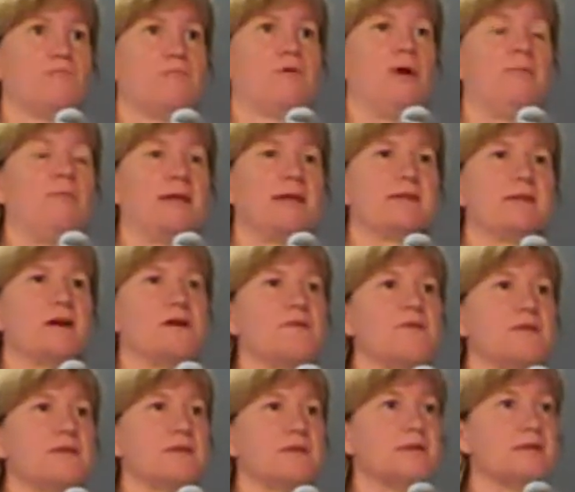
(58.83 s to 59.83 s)
public
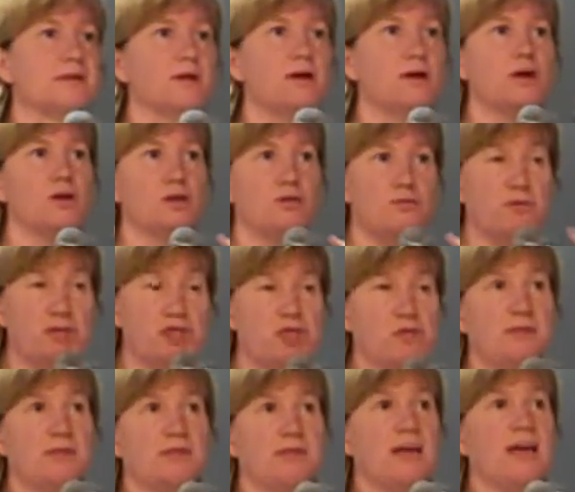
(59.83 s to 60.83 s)
services, to
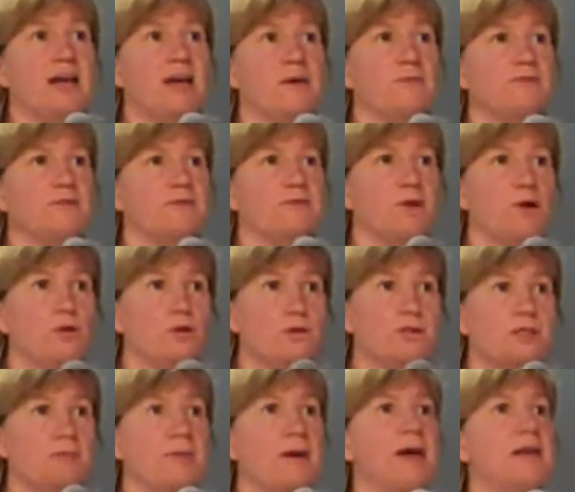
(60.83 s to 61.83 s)
reduce the incomes of the
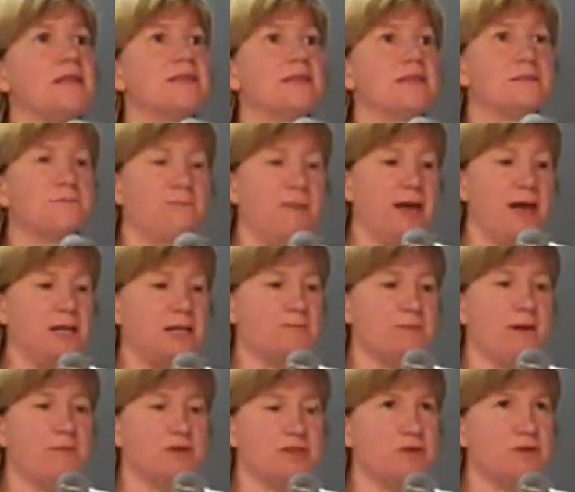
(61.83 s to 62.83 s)
lowest paid
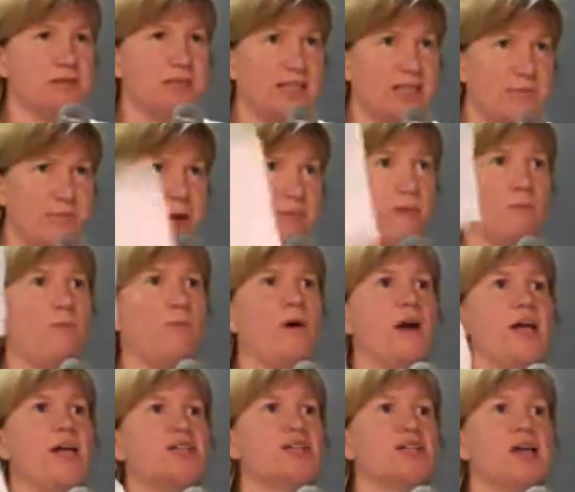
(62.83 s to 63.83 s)
by reducing the minimum
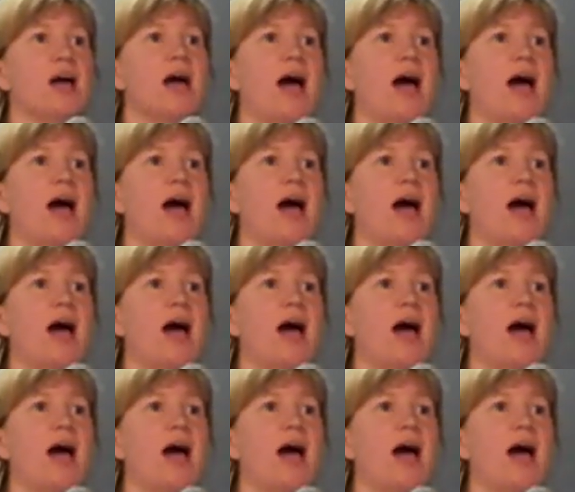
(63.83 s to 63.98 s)
wage